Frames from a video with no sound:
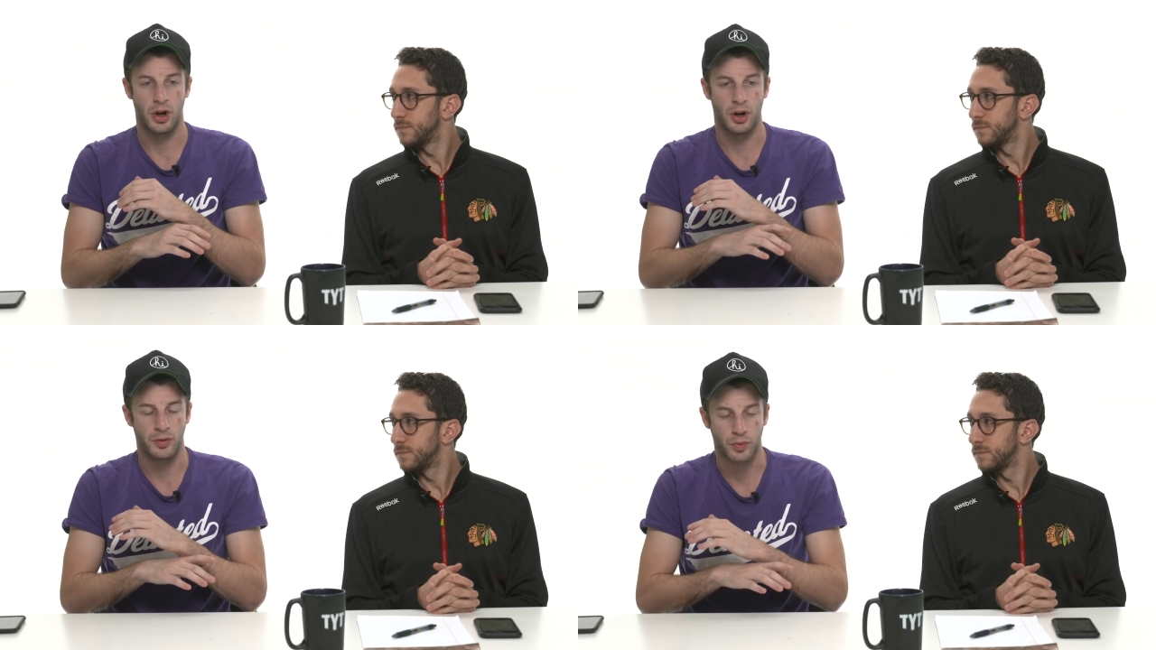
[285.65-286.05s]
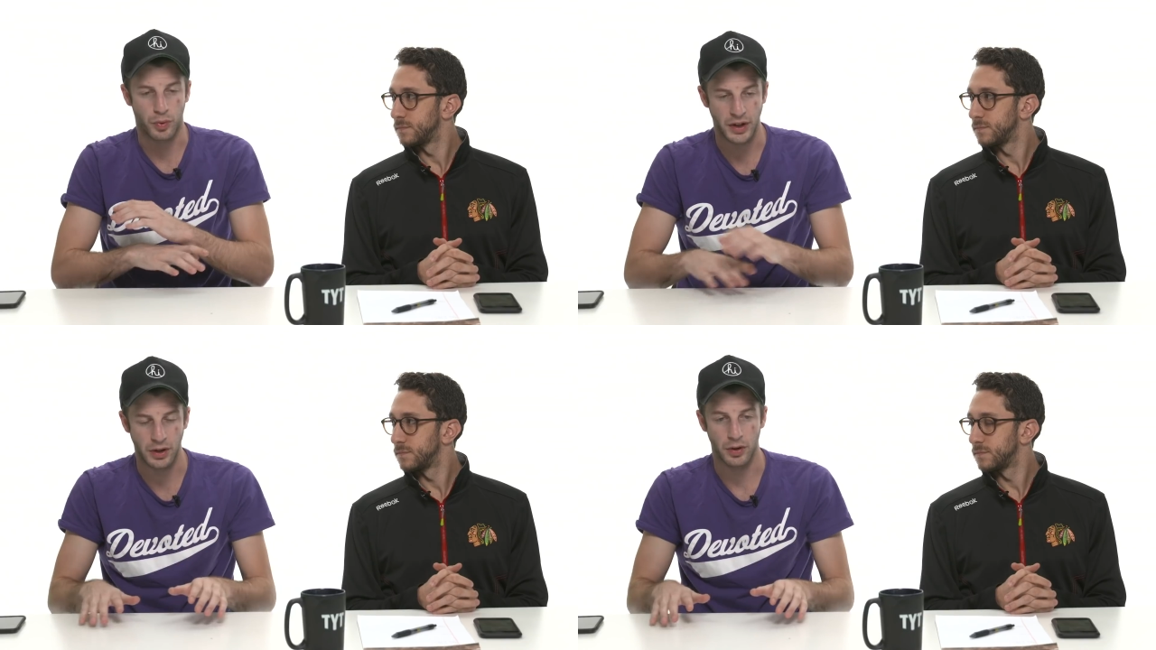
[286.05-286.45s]

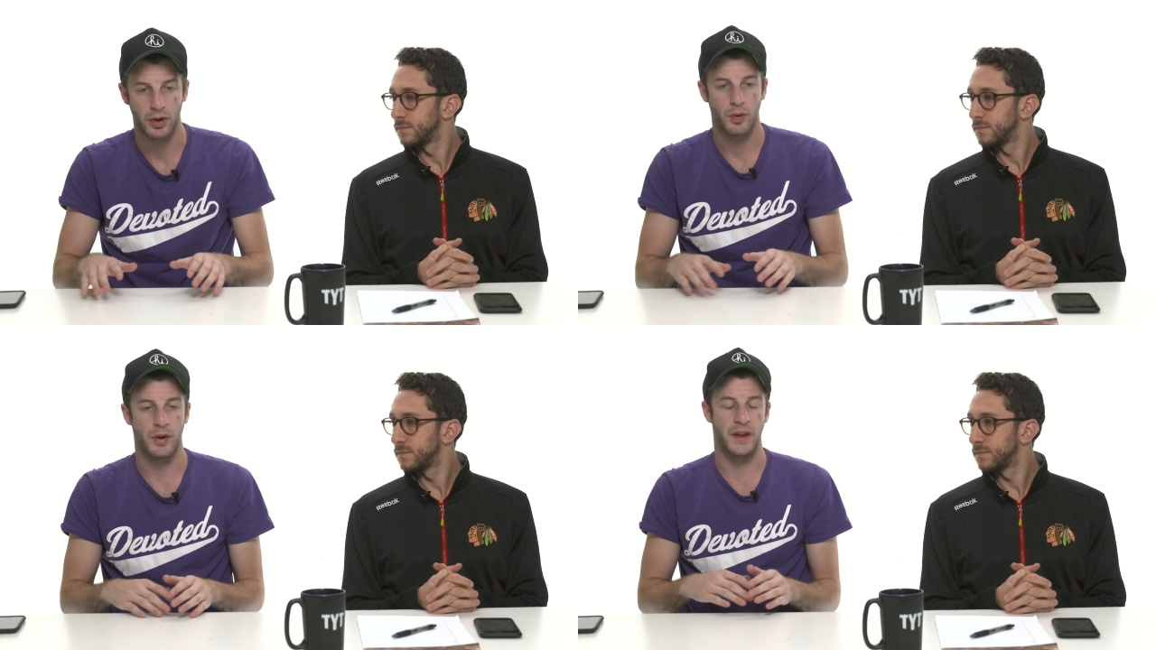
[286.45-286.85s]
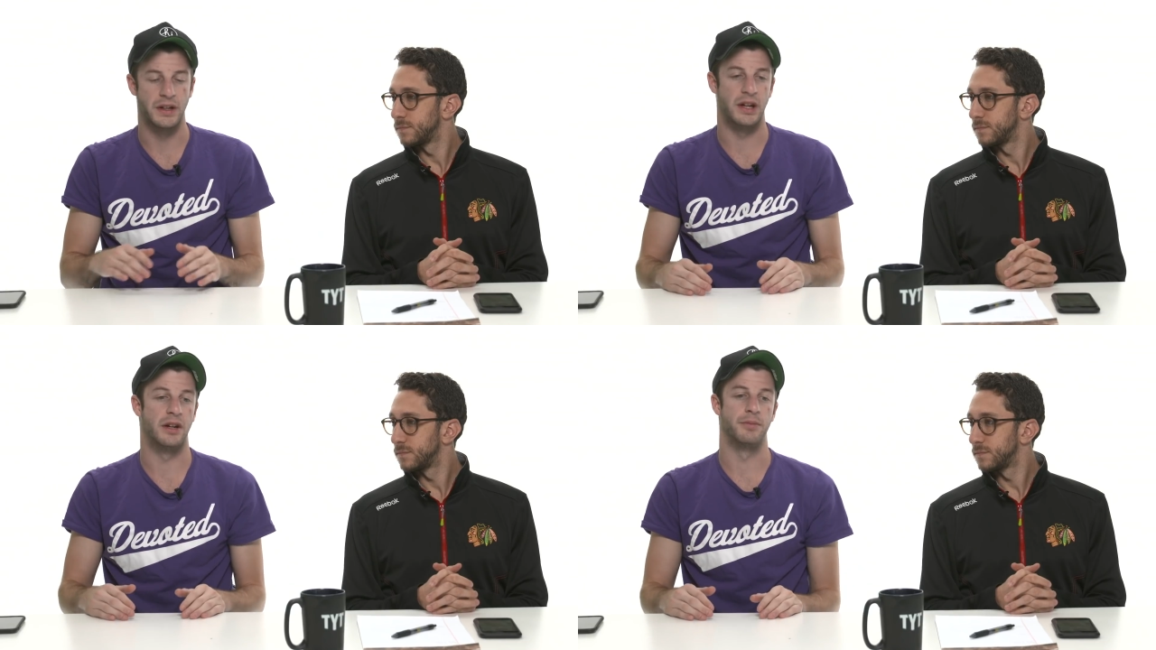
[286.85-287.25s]
Speaker 1: unreal when they
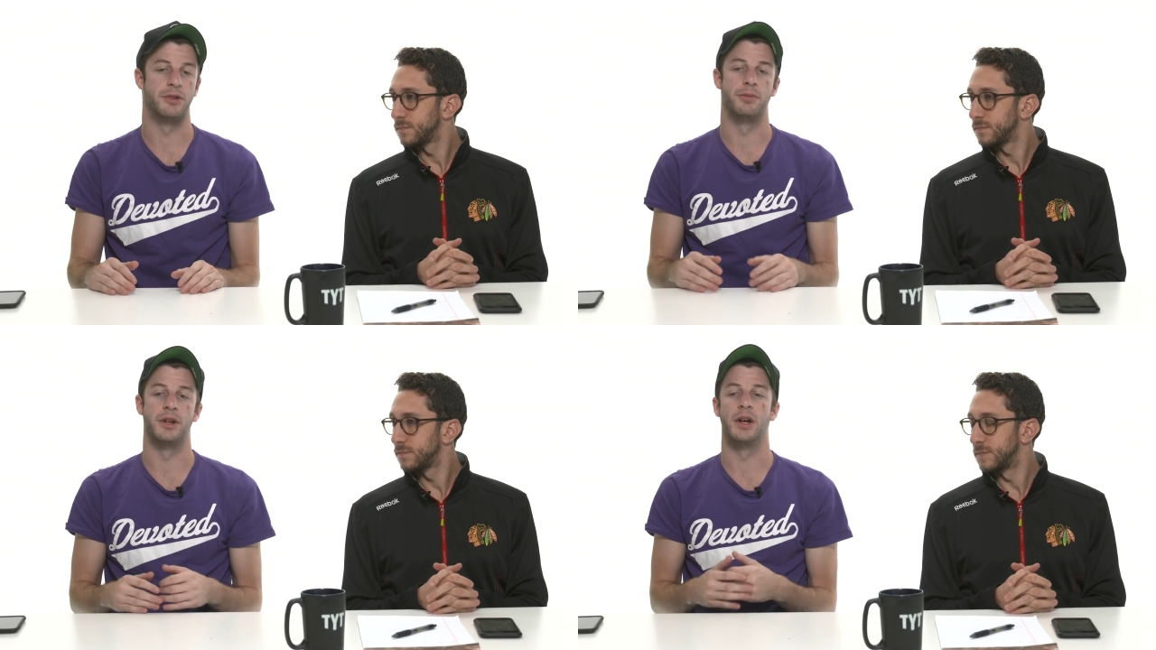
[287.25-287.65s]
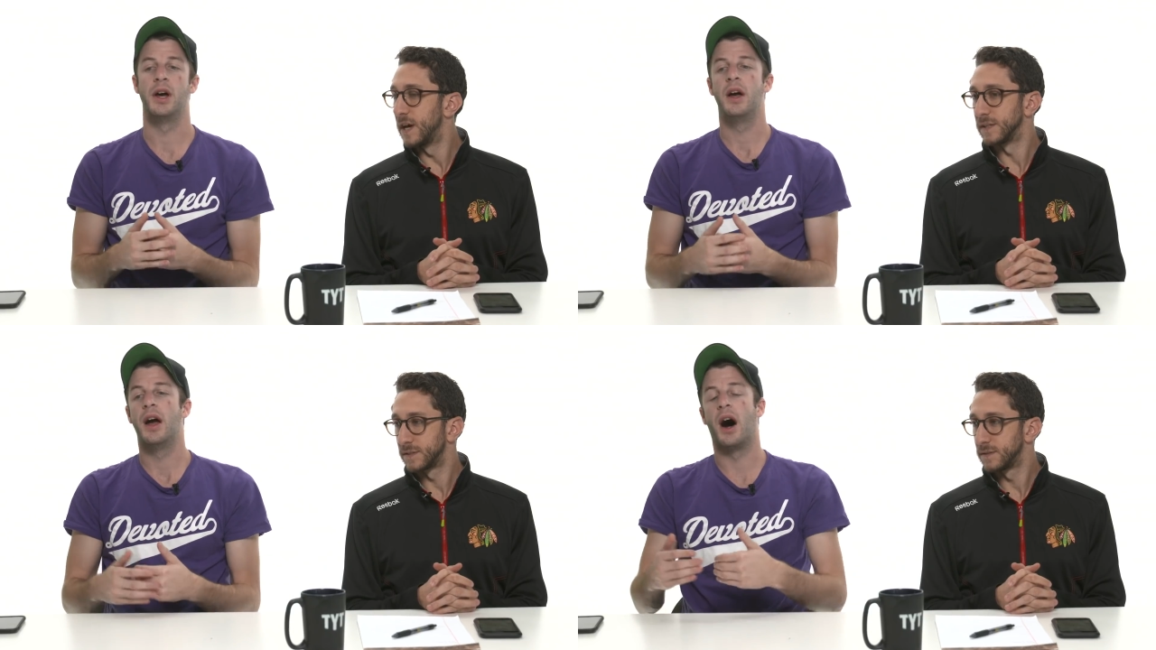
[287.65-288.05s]
needed him to be. Yes.